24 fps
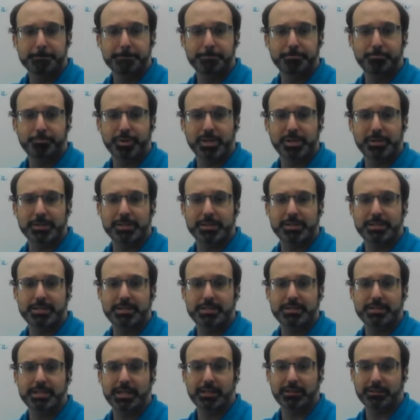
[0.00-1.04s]

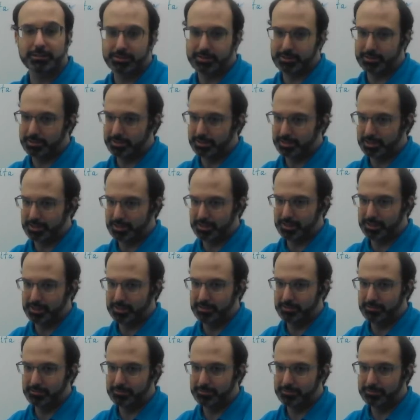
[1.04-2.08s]
But delta
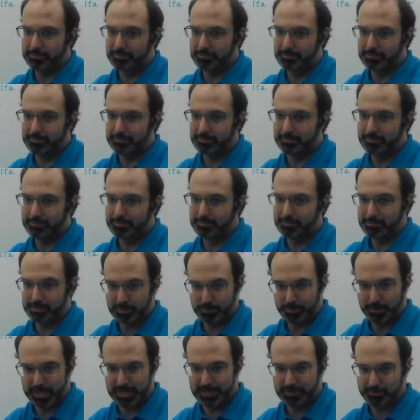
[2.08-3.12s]
D,
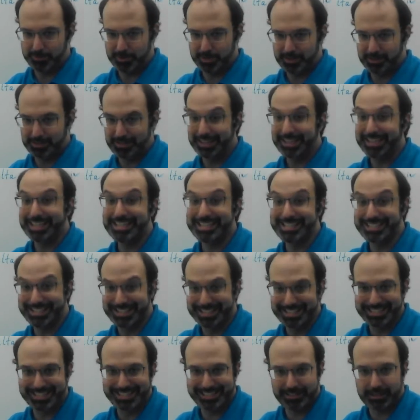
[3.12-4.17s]
displacement, is
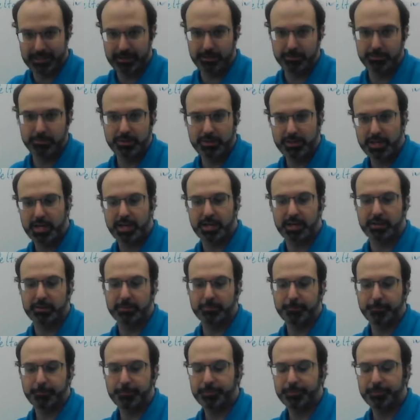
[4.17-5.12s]
the same thing.